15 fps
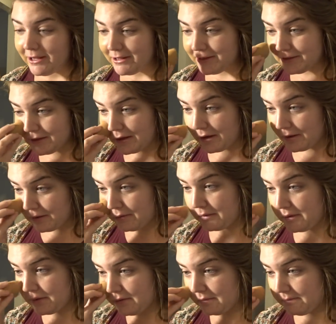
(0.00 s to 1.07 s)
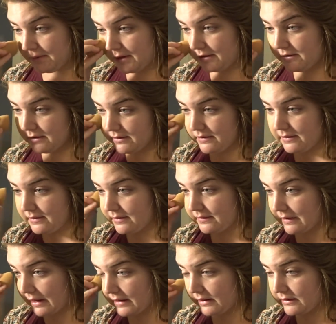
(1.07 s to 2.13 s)
So we just
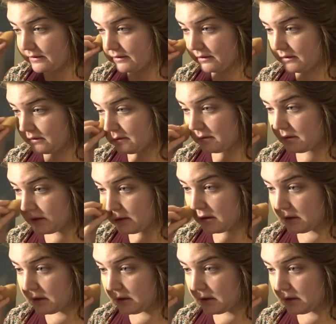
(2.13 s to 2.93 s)
decided to